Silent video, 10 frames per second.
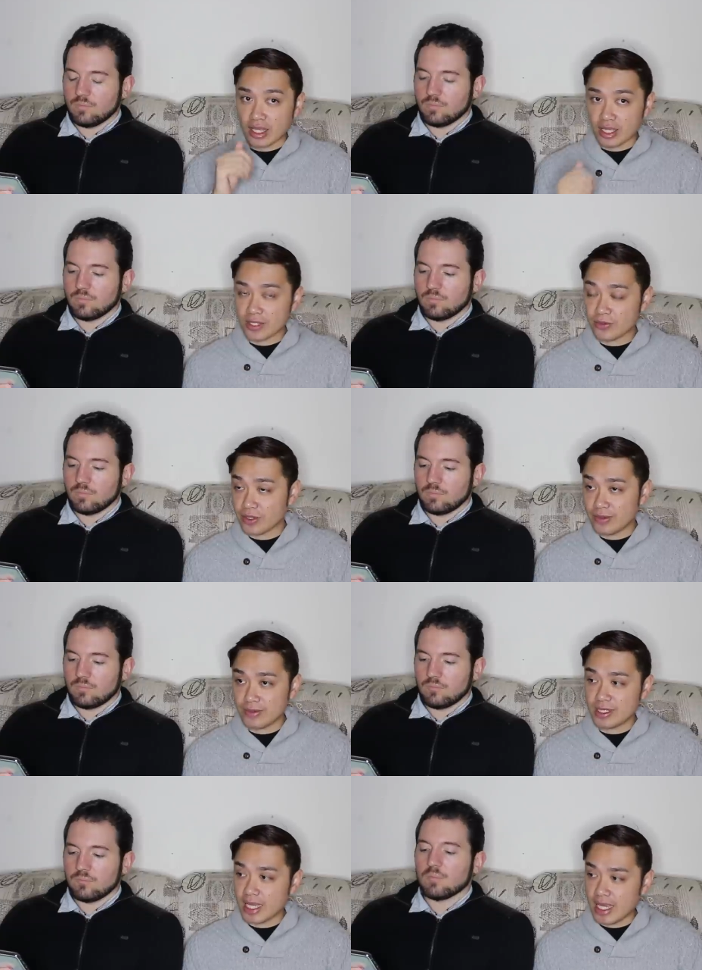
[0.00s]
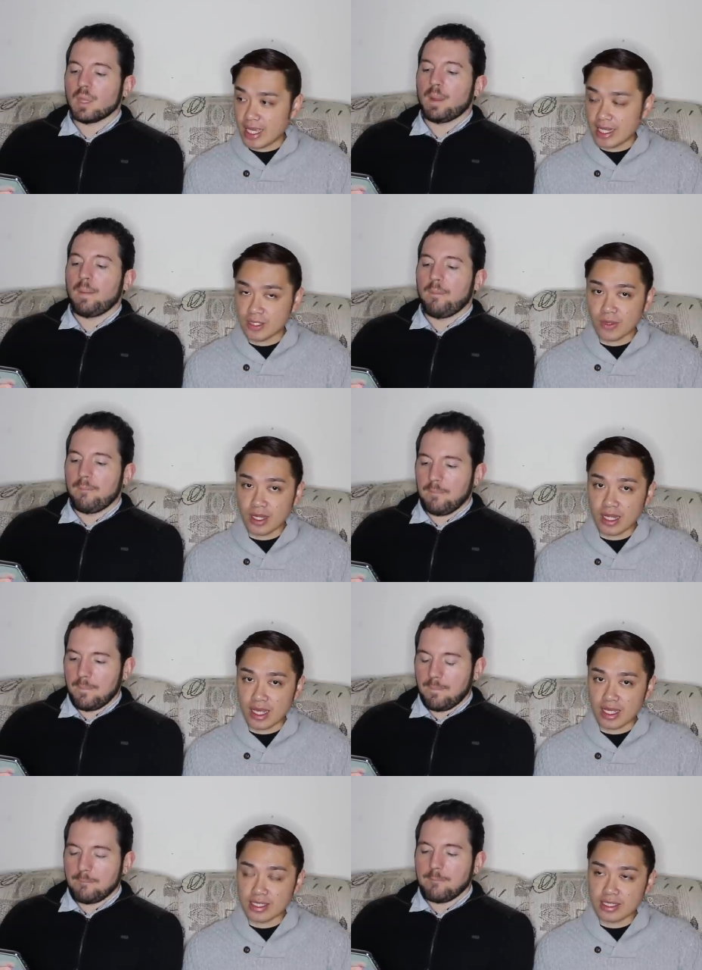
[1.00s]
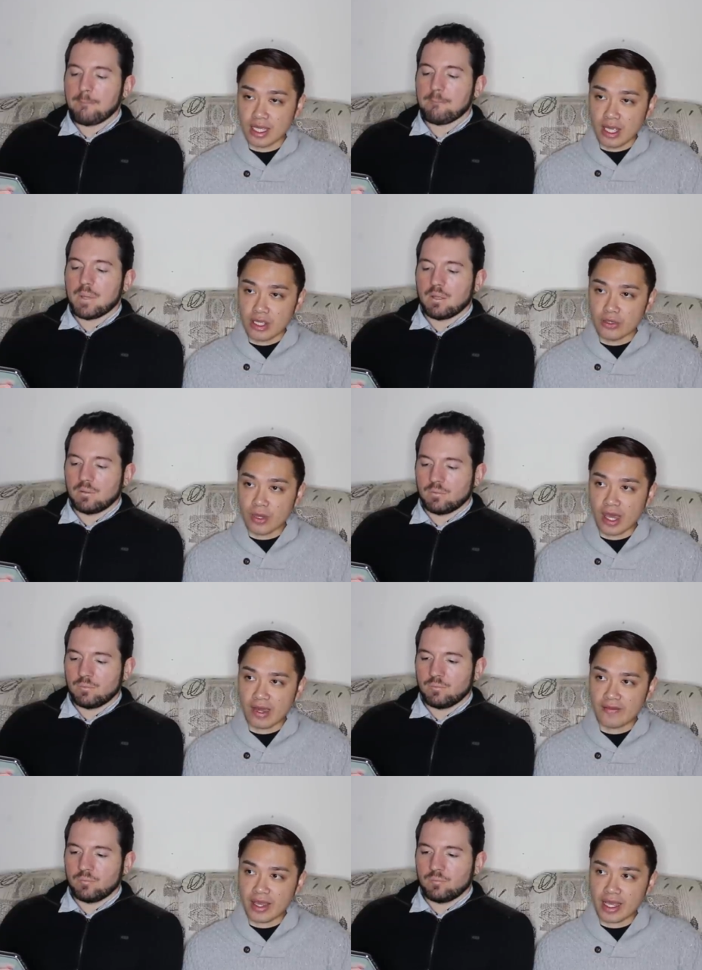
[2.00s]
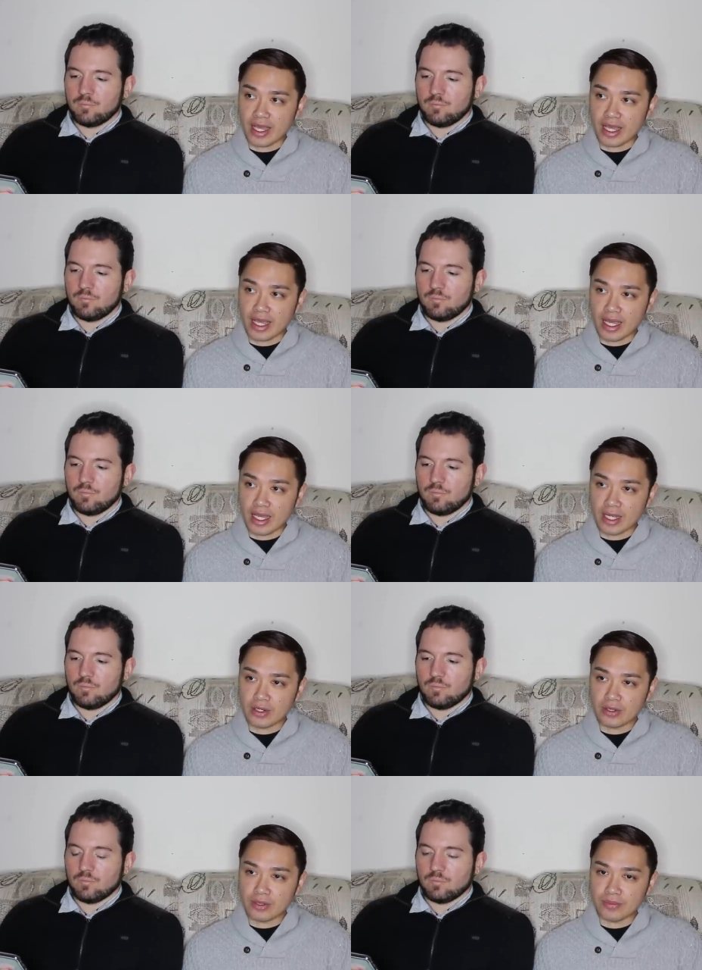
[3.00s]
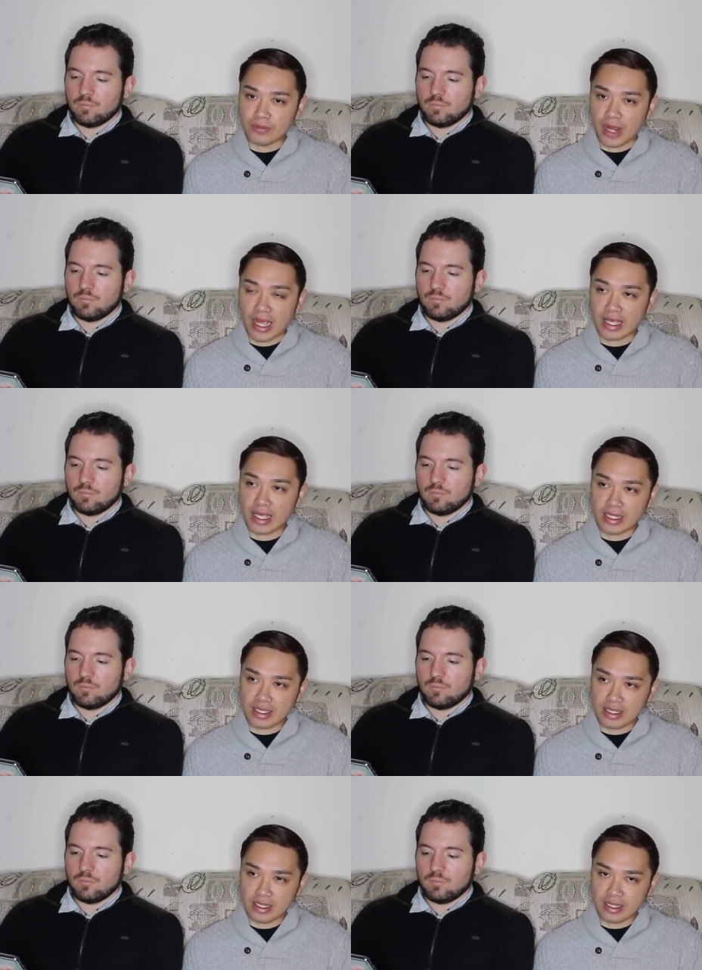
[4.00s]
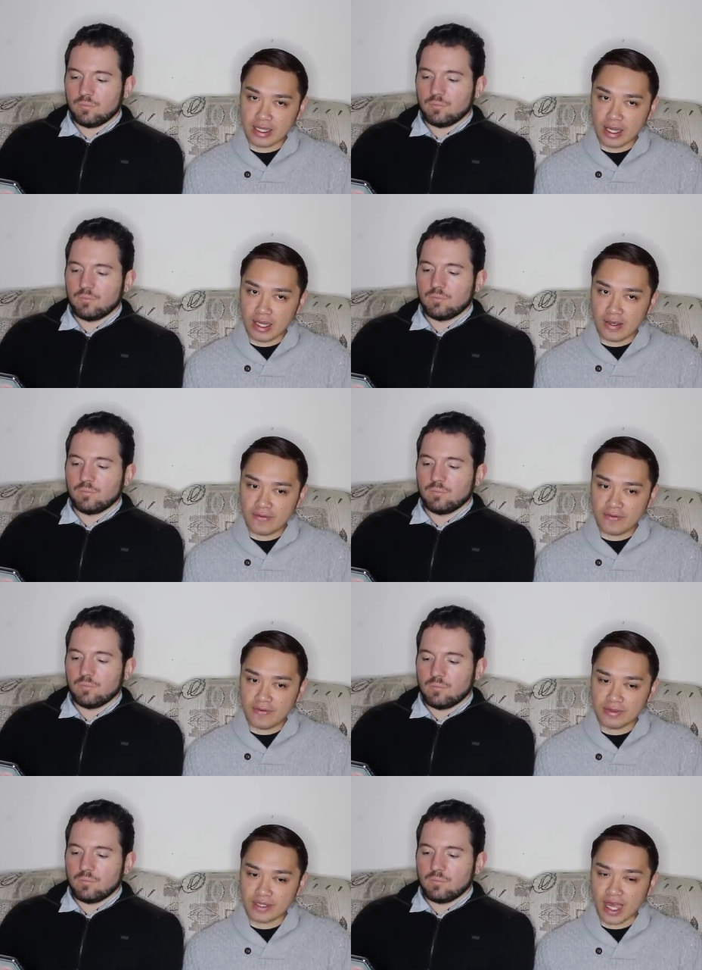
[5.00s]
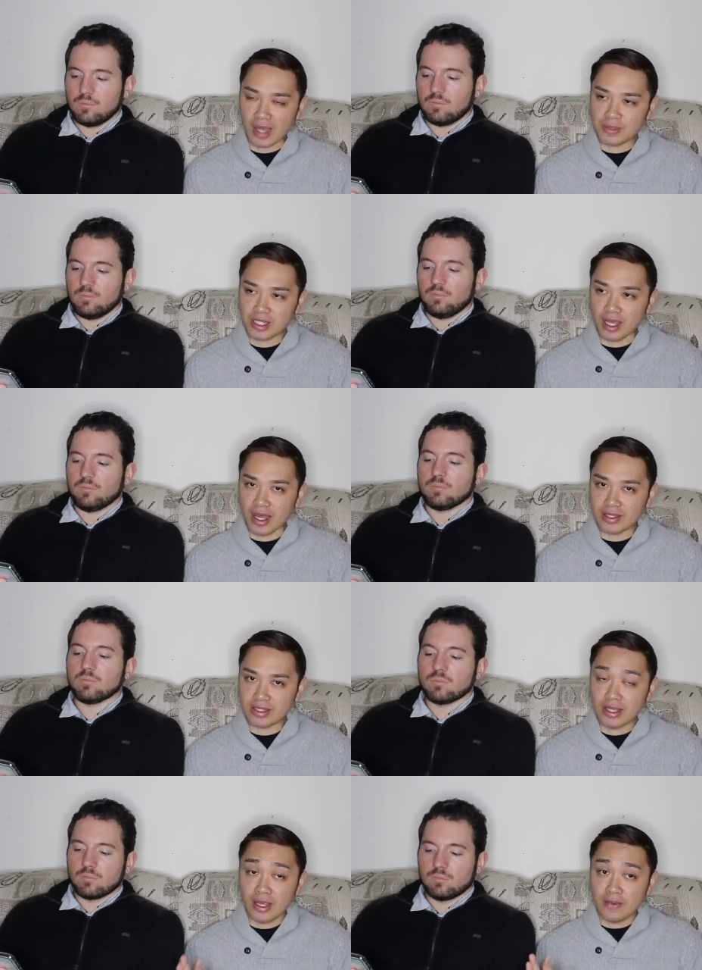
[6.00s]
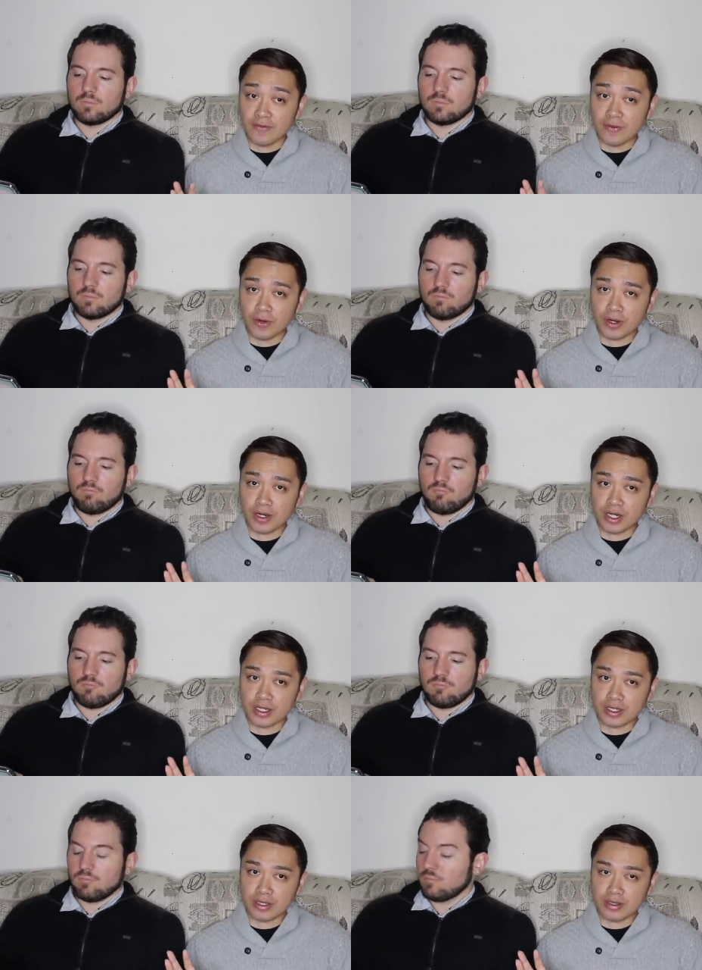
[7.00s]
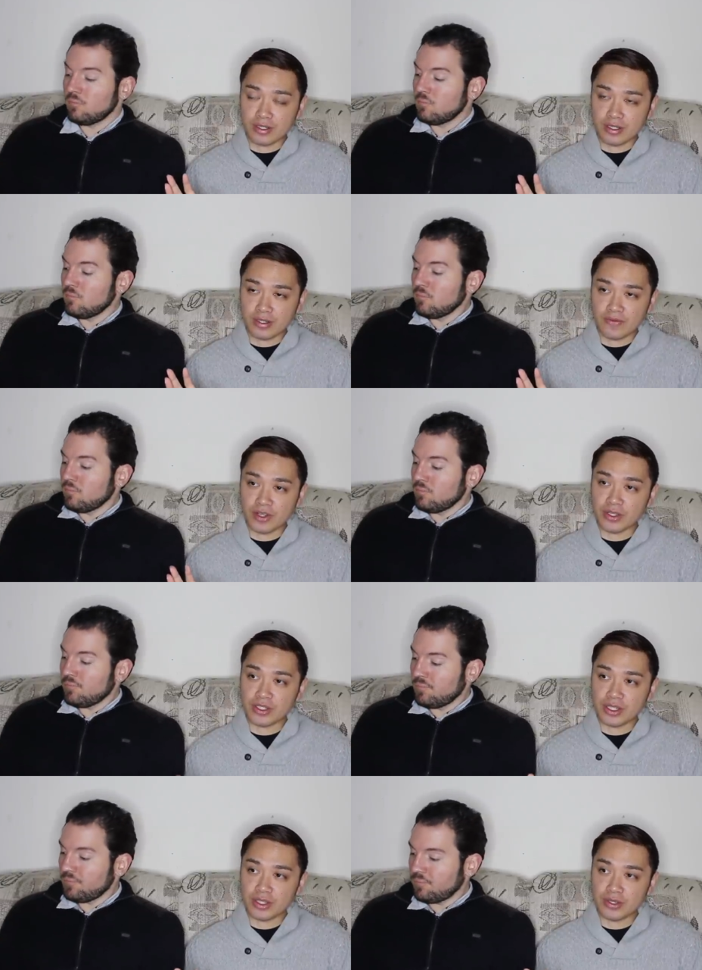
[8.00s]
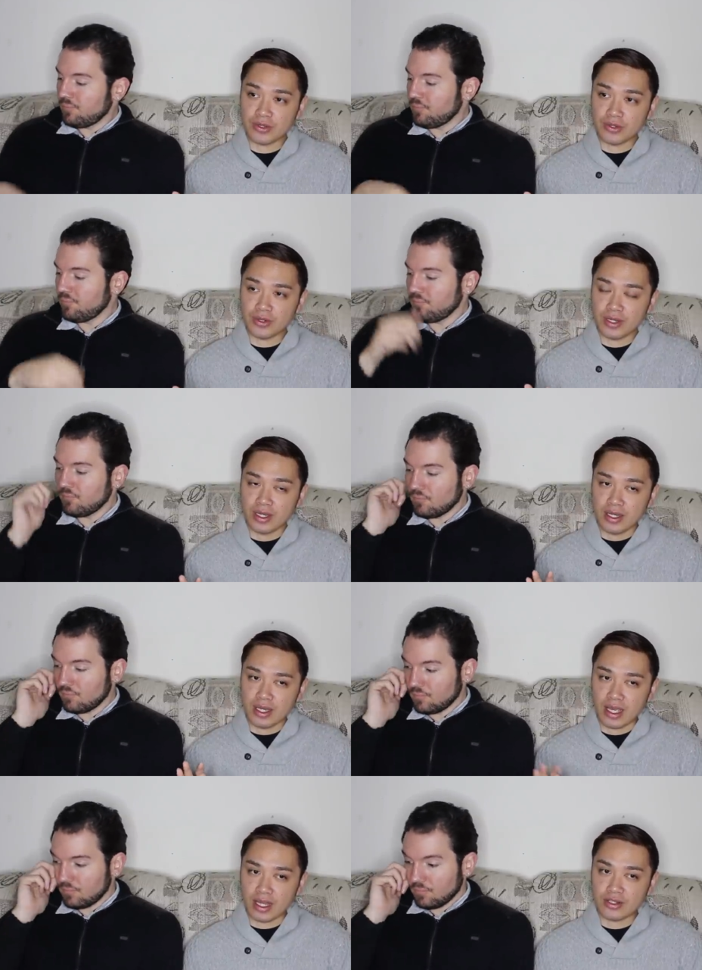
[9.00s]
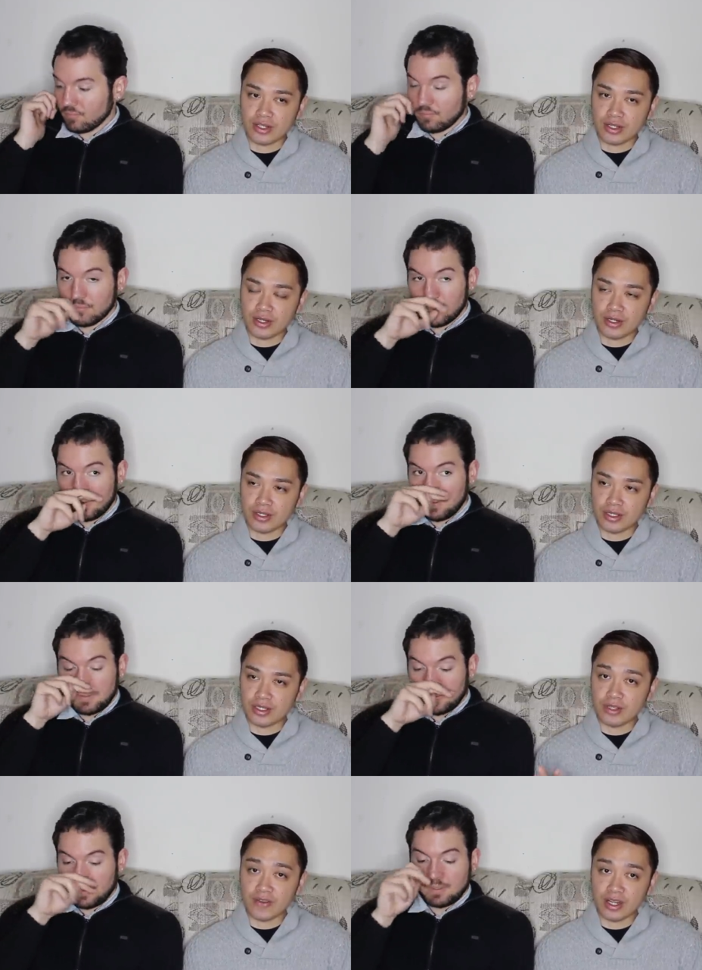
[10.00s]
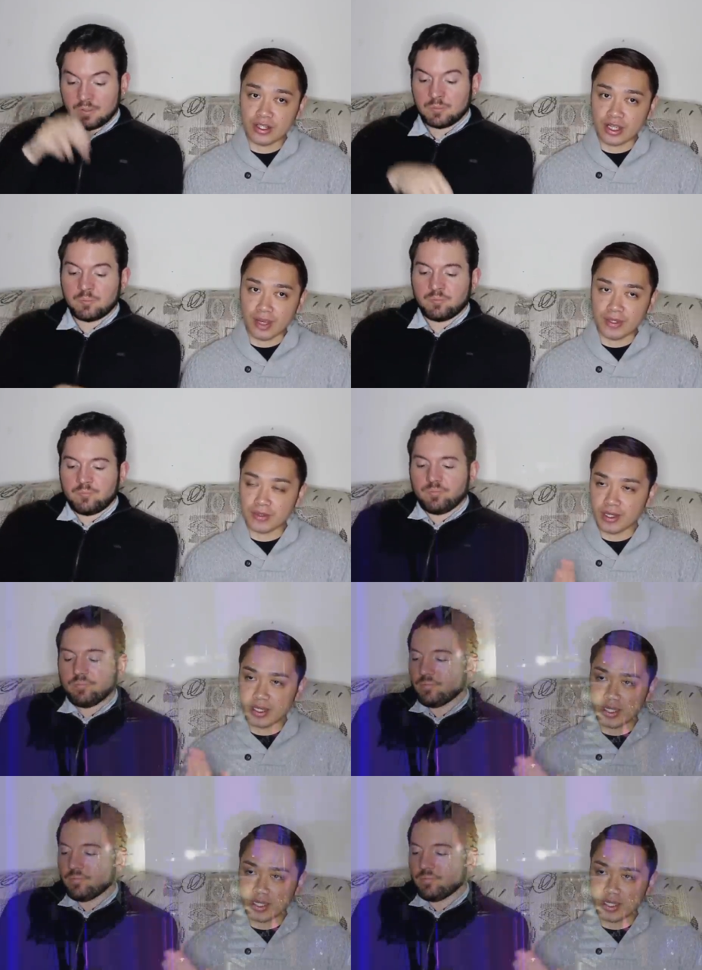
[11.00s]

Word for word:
Speaker 1: out these rooms and as well as you have a bracket of time slots for for you to enter the souvenir shop as well